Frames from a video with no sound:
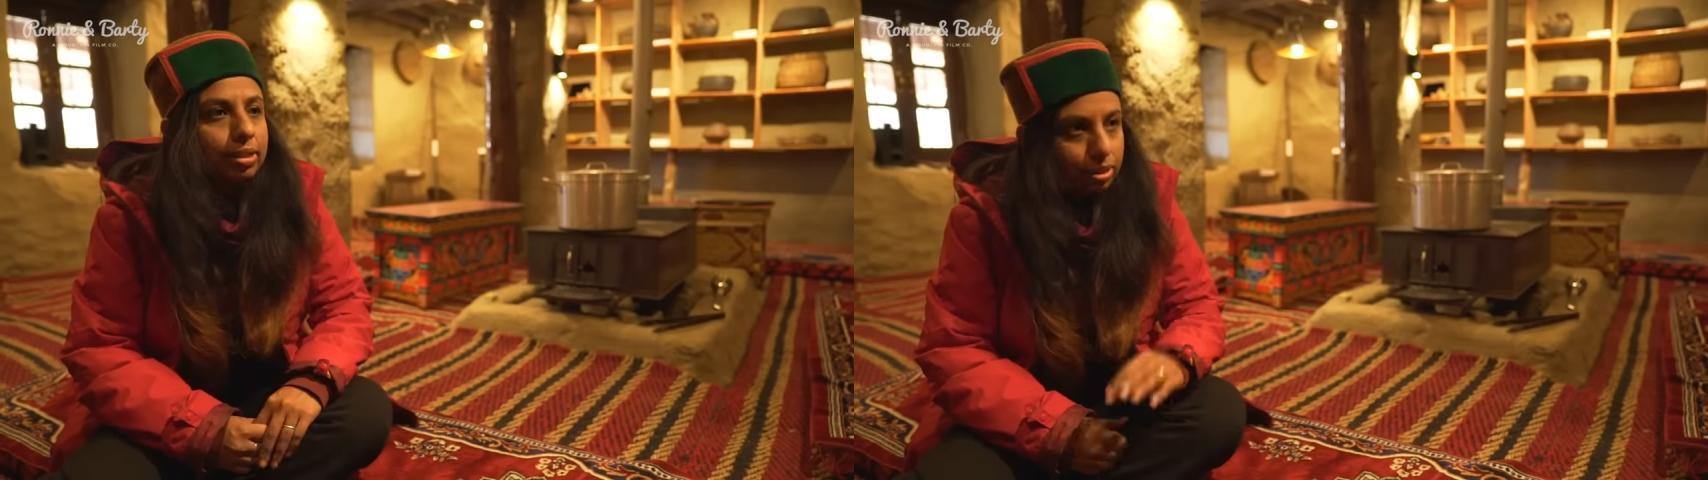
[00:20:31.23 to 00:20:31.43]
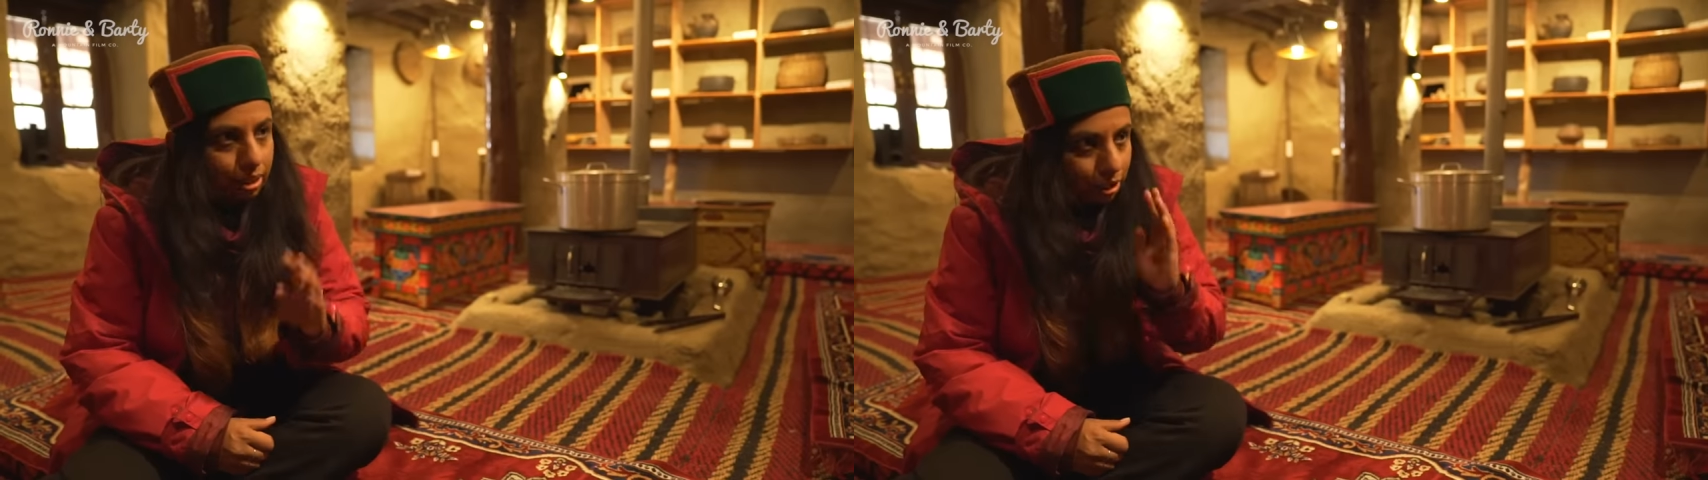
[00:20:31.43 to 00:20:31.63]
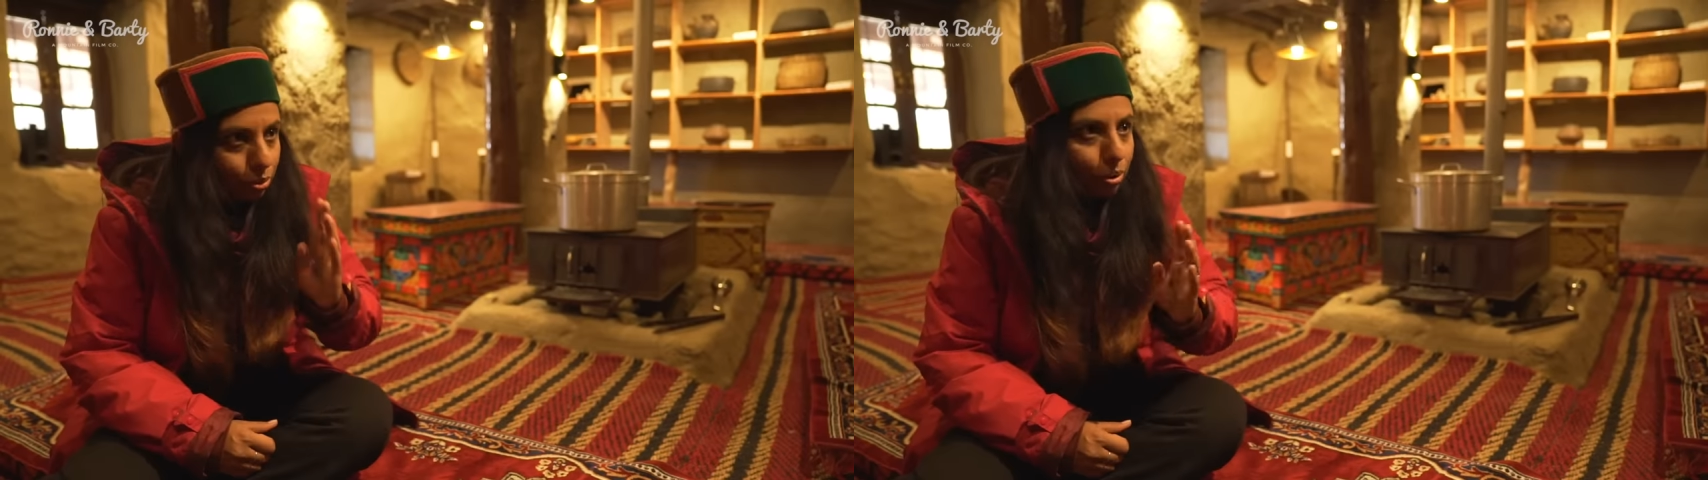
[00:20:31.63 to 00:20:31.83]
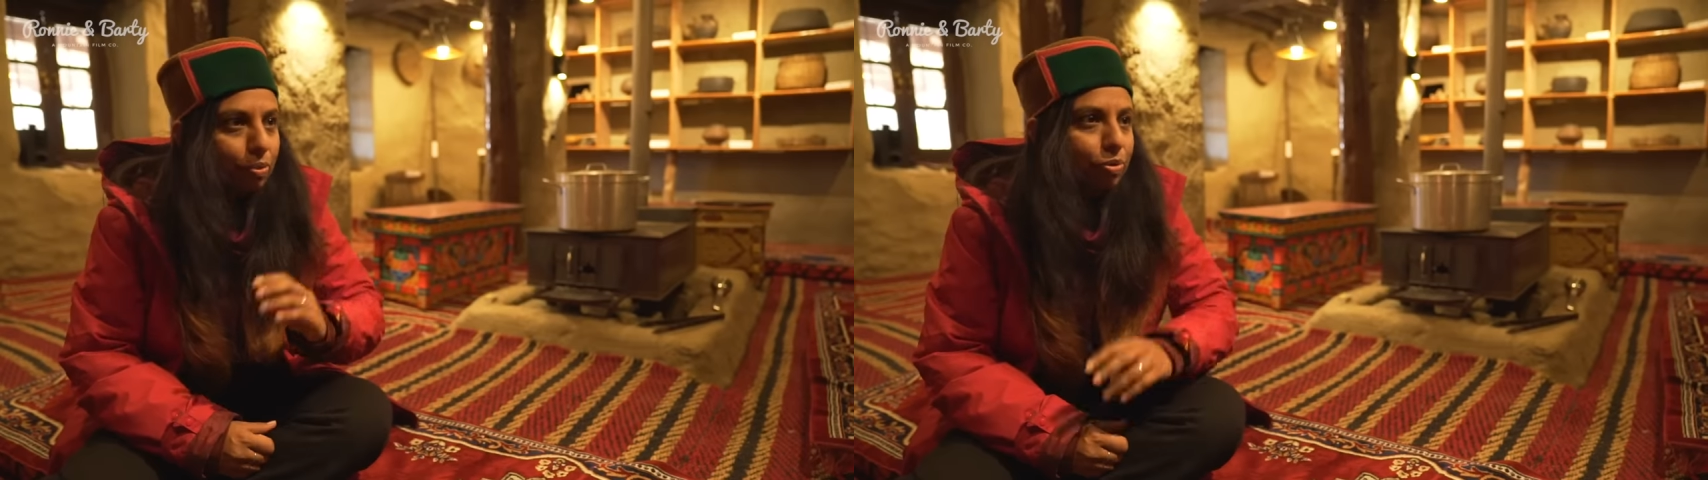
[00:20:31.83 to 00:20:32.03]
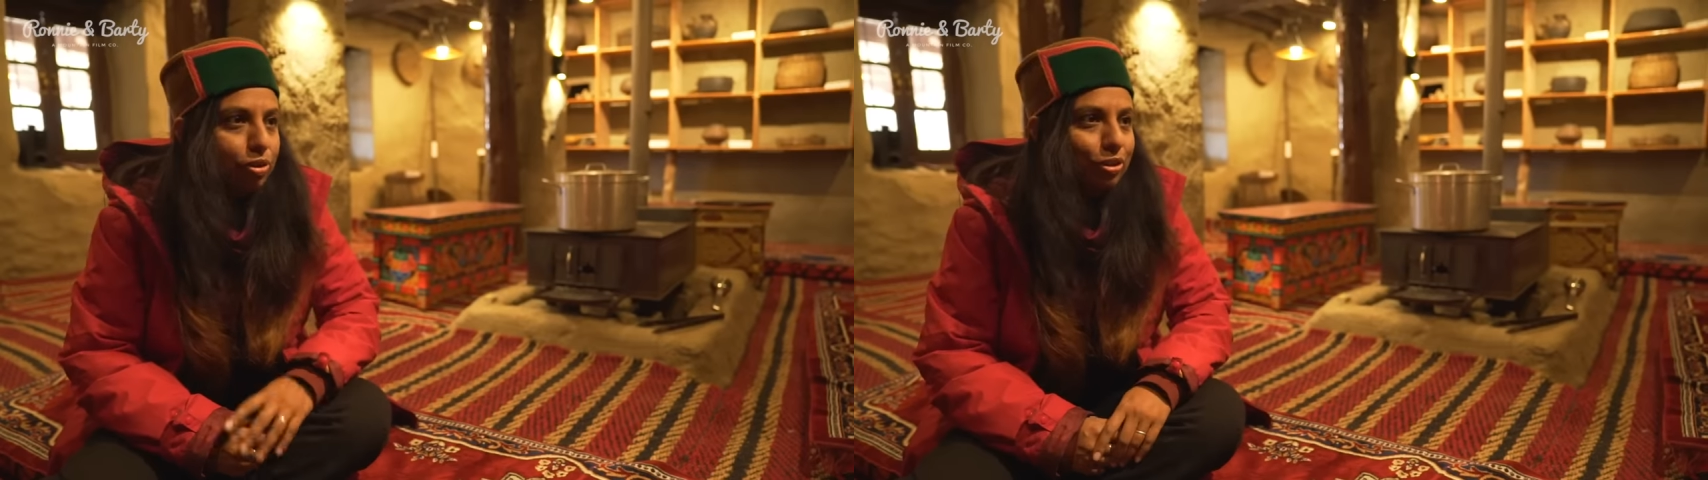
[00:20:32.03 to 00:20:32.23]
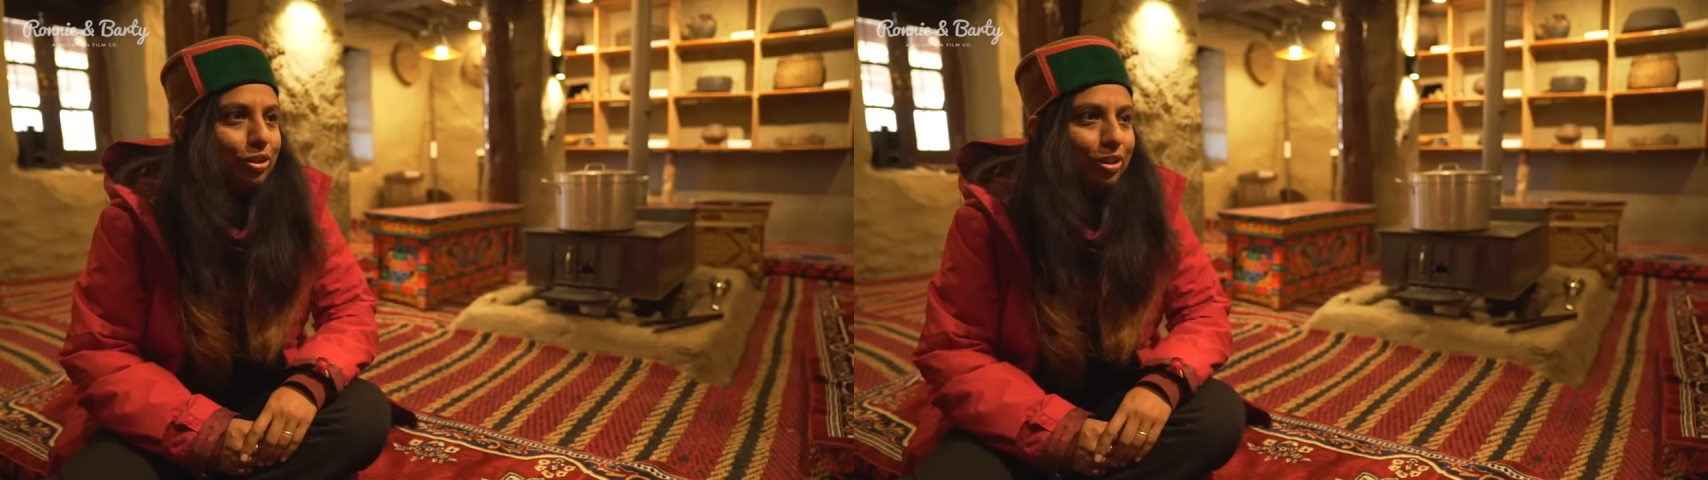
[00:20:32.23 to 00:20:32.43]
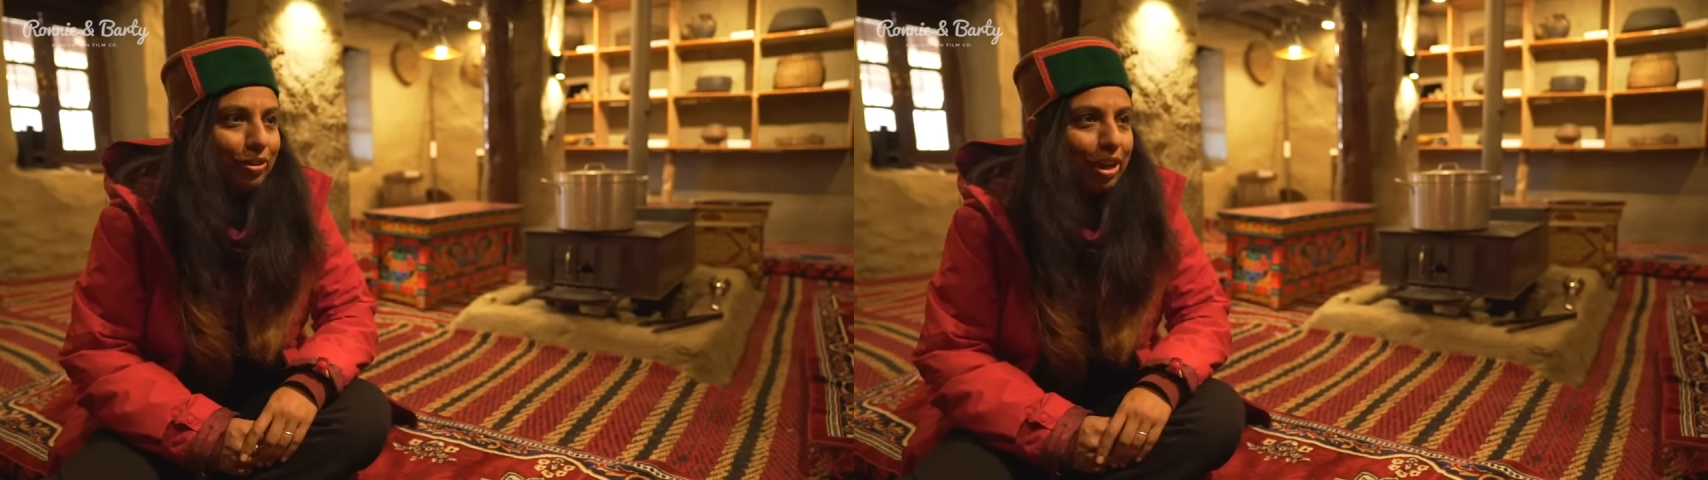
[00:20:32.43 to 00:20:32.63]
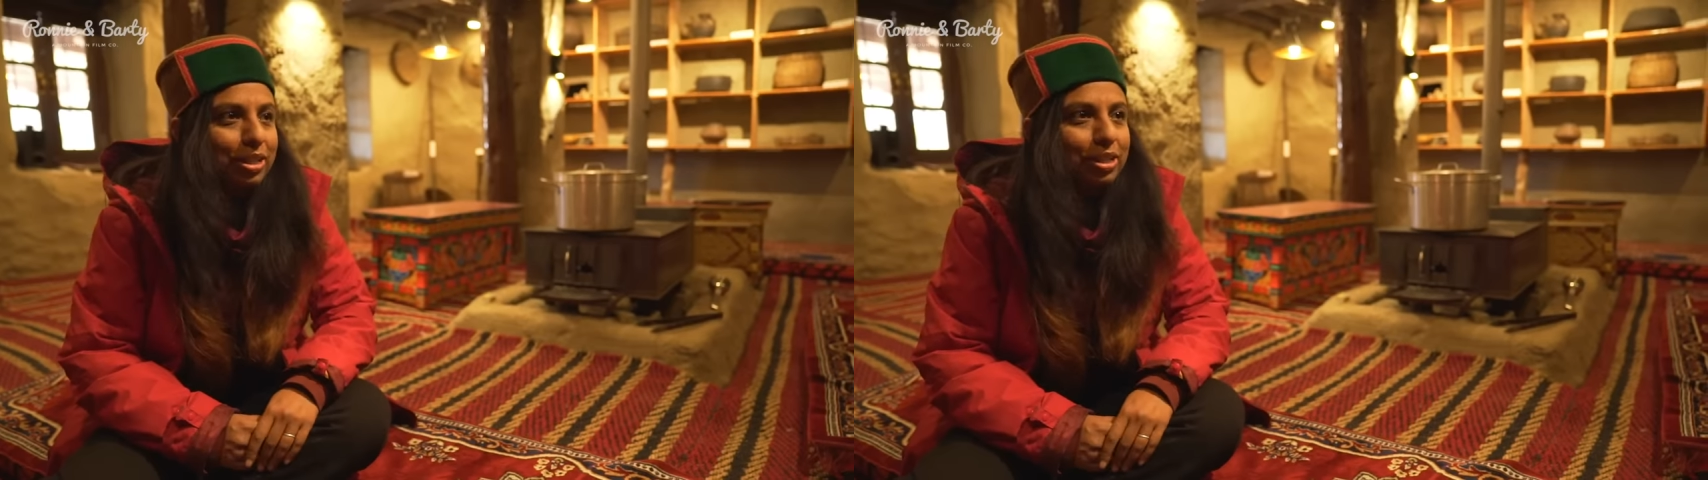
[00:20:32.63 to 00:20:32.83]
stick to our vision
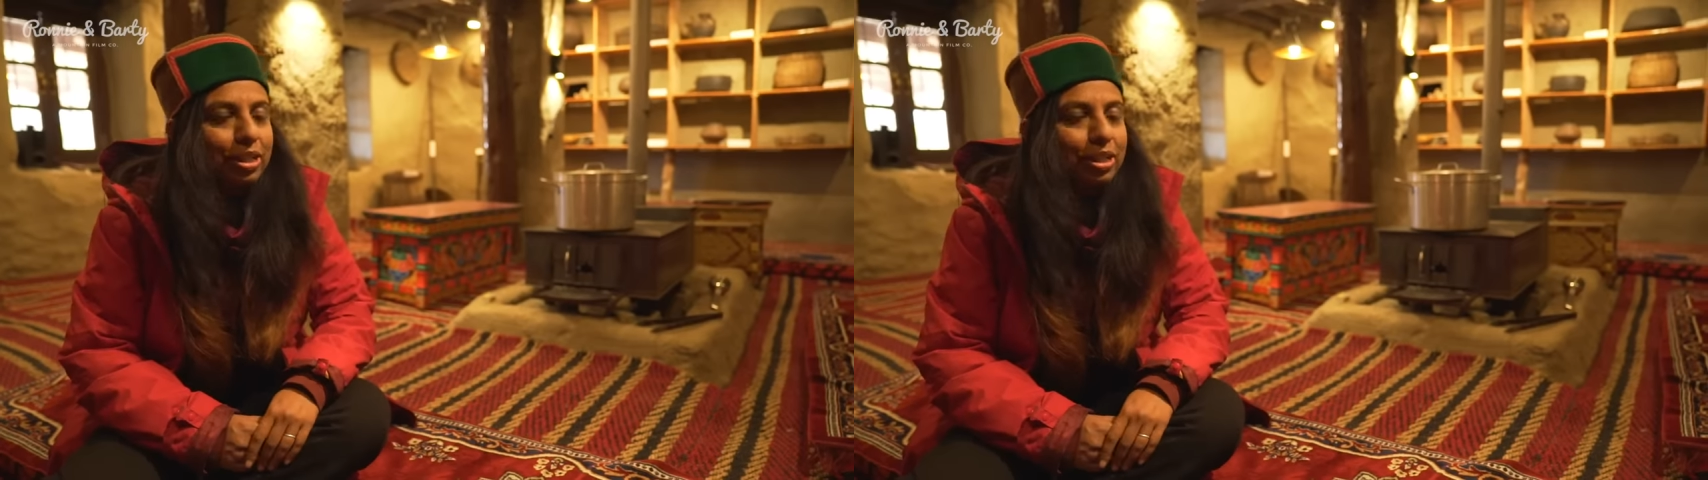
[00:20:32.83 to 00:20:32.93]
right